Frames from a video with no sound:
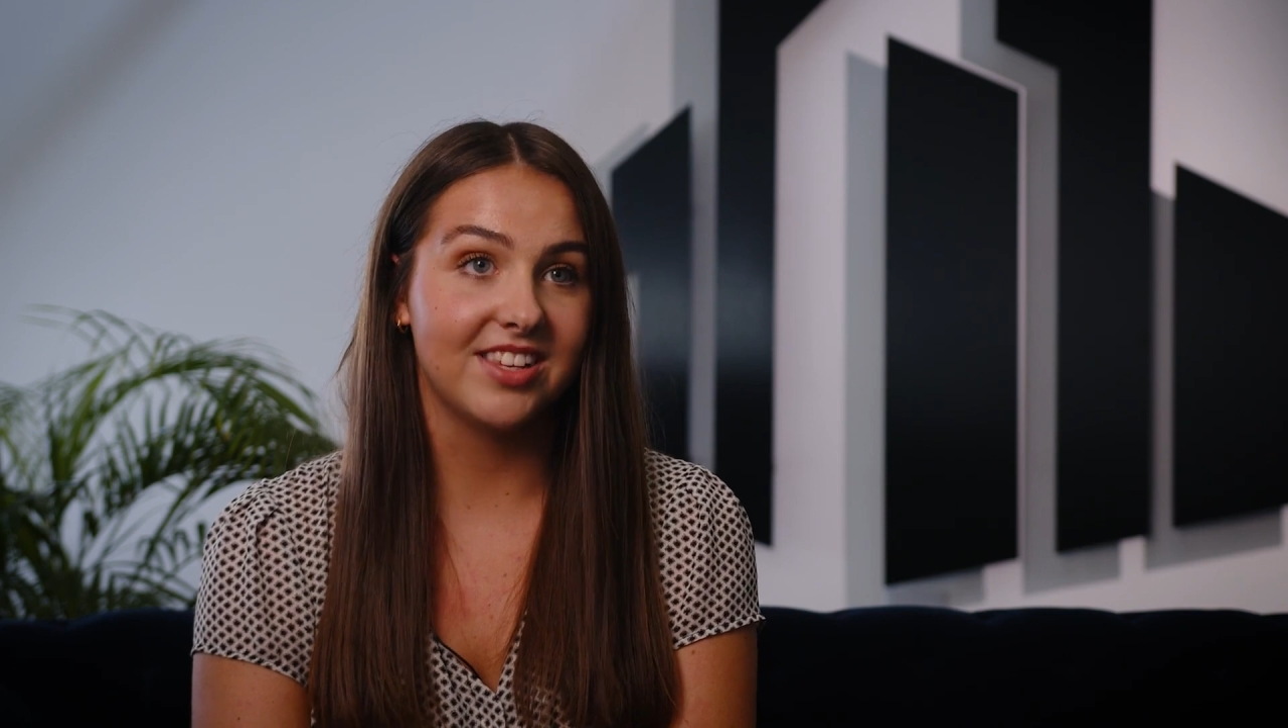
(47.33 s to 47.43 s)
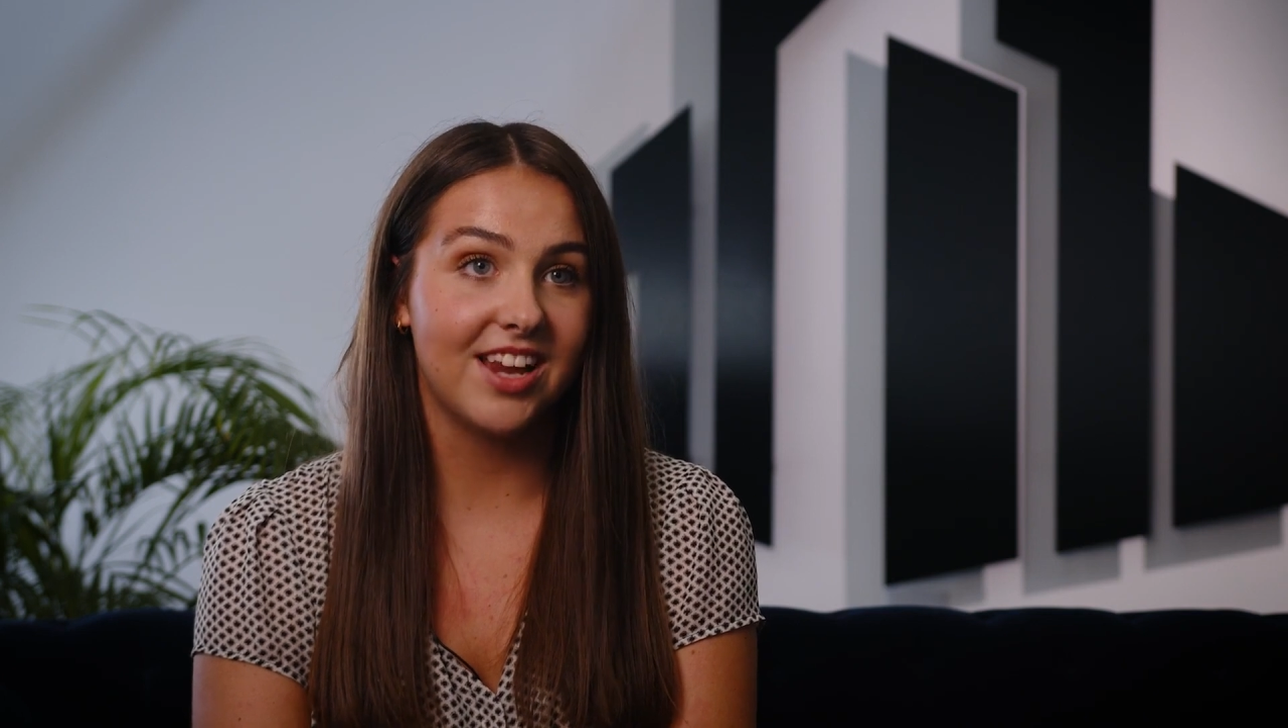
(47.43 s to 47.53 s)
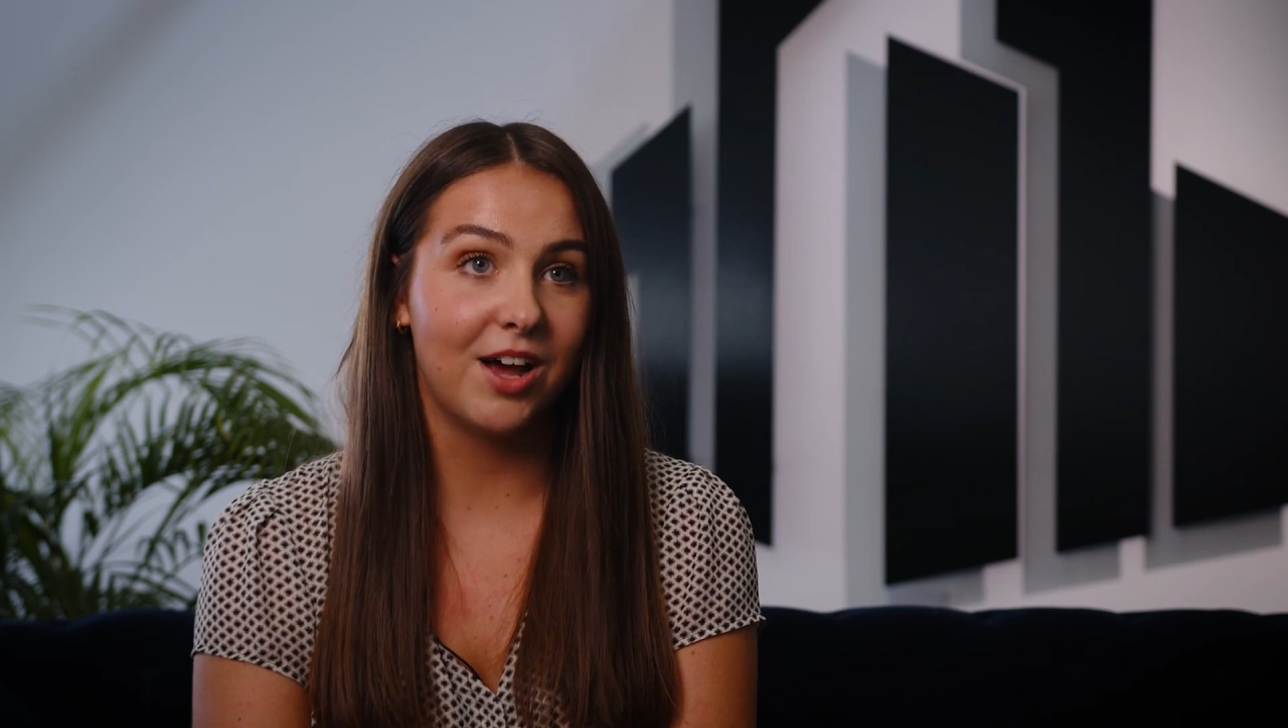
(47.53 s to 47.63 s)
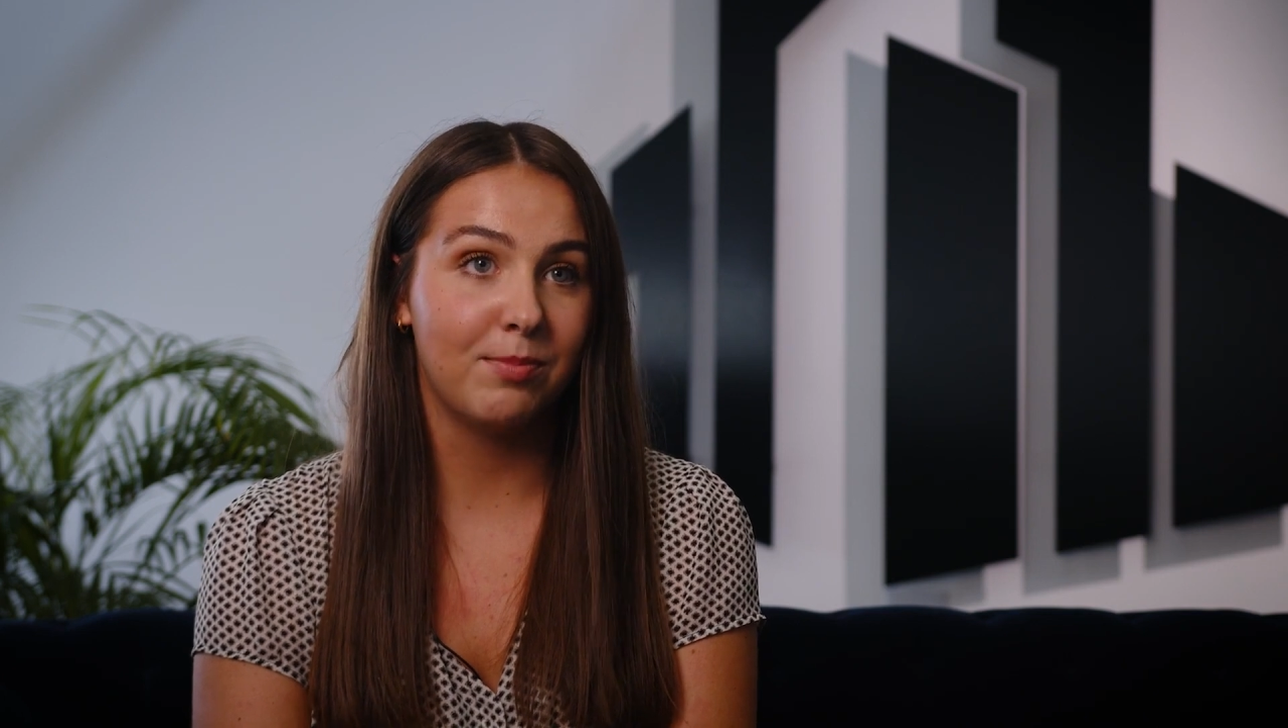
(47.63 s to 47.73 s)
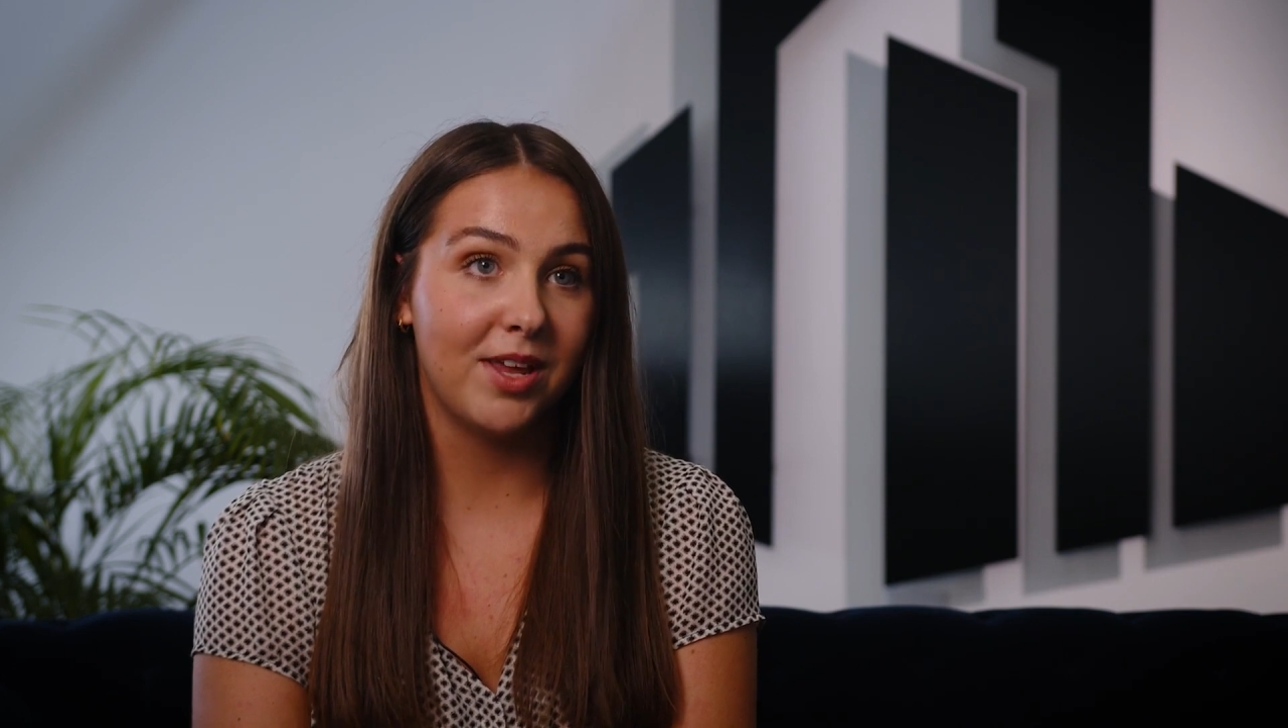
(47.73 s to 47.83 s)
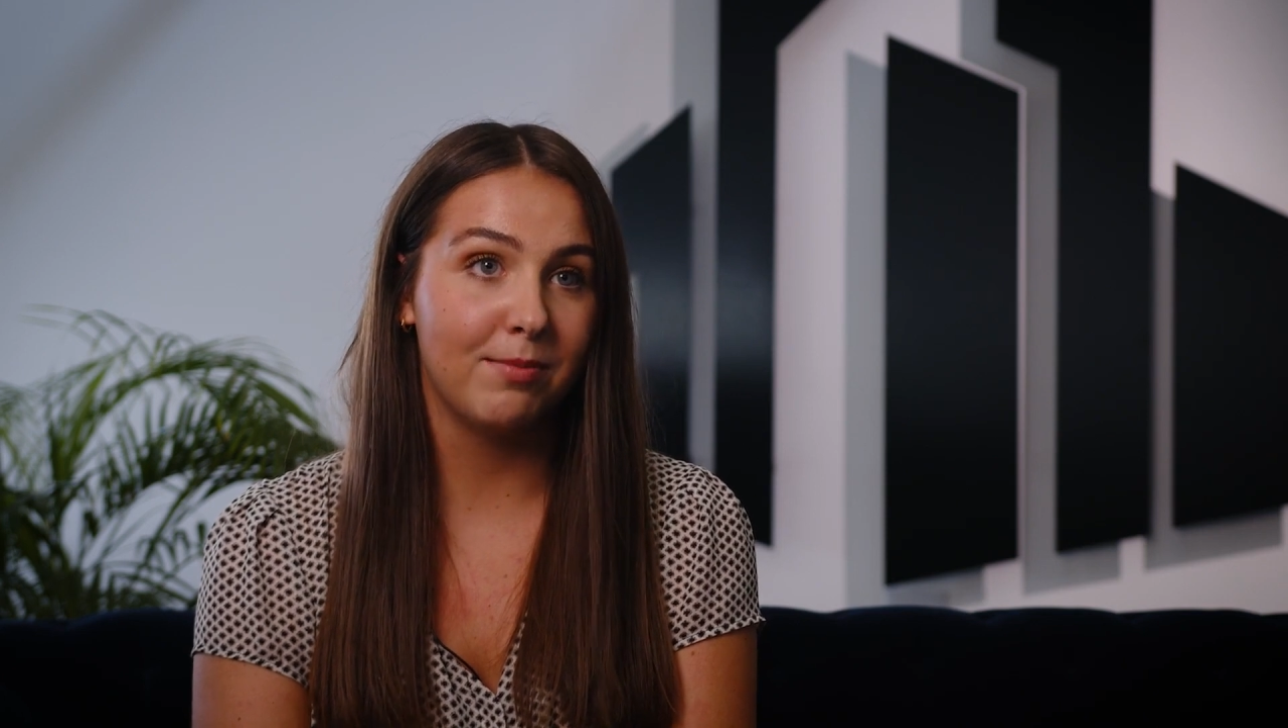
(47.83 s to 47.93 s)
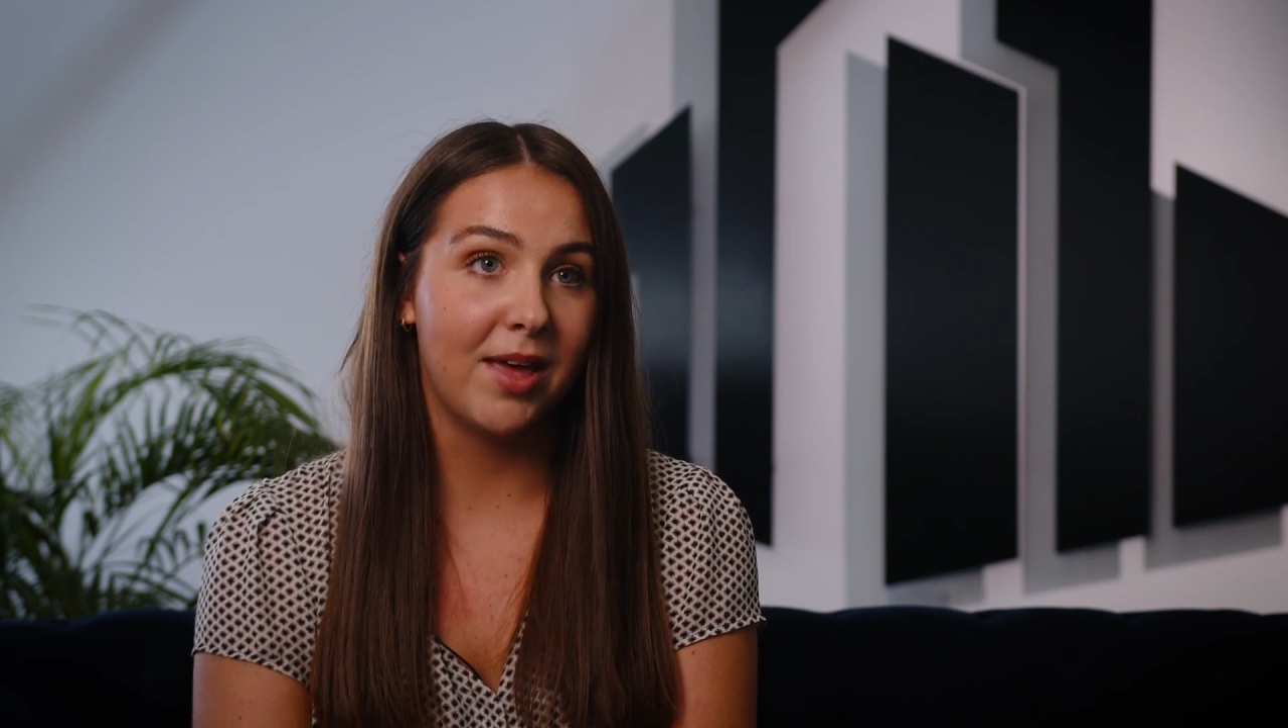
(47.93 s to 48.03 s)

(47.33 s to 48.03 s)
is now being